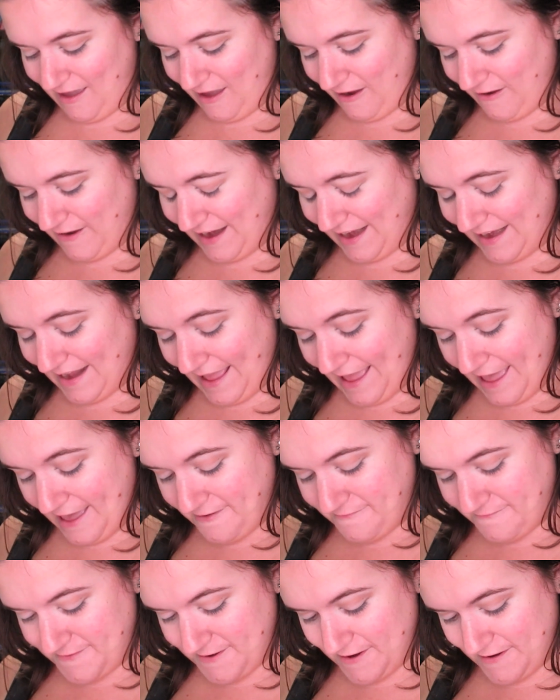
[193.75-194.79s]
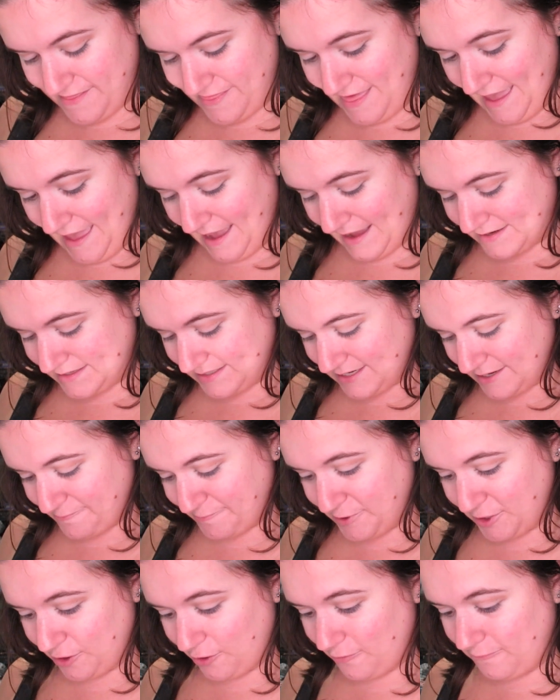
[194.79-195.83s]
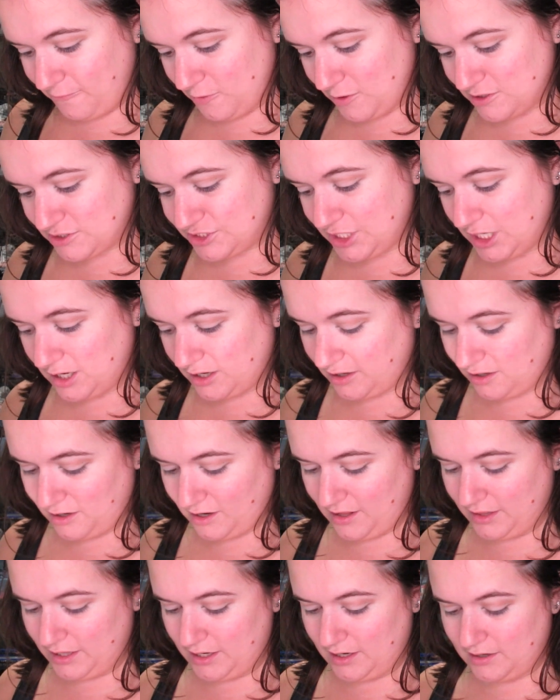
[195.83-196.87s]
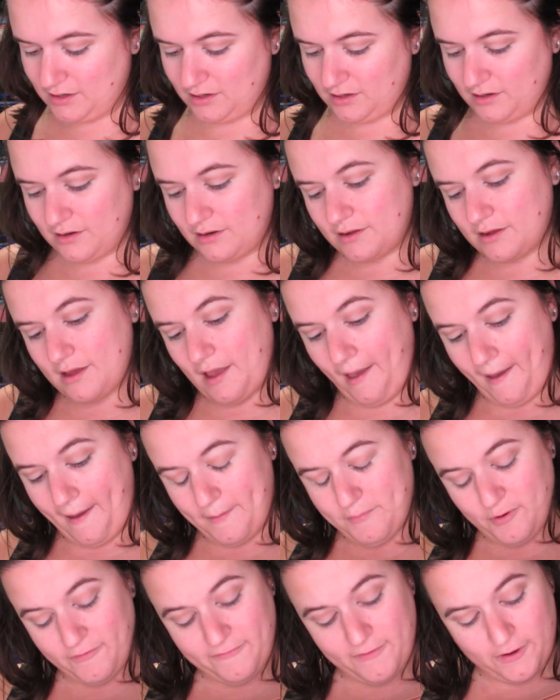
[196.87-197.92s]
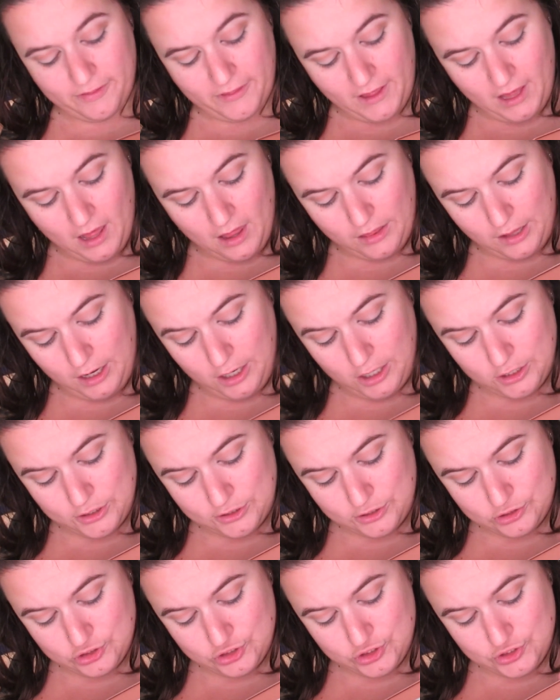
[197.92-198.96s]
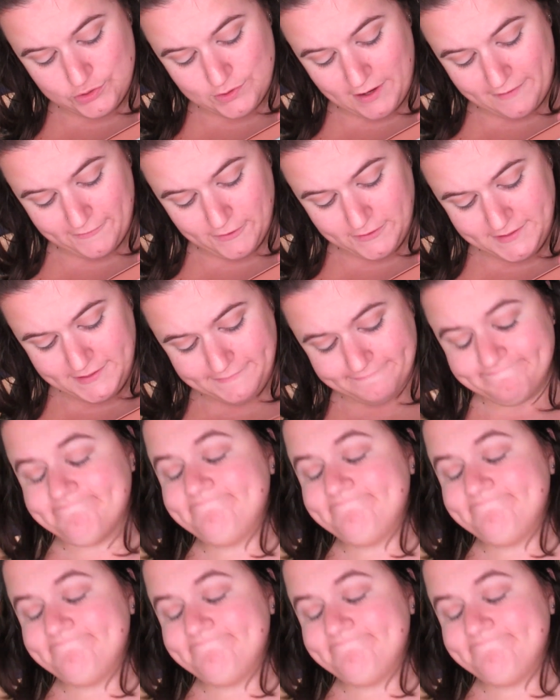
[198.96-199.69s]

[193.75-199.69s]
Alright, after that, I'm going to go for a darker color. I prefer the color Truffled.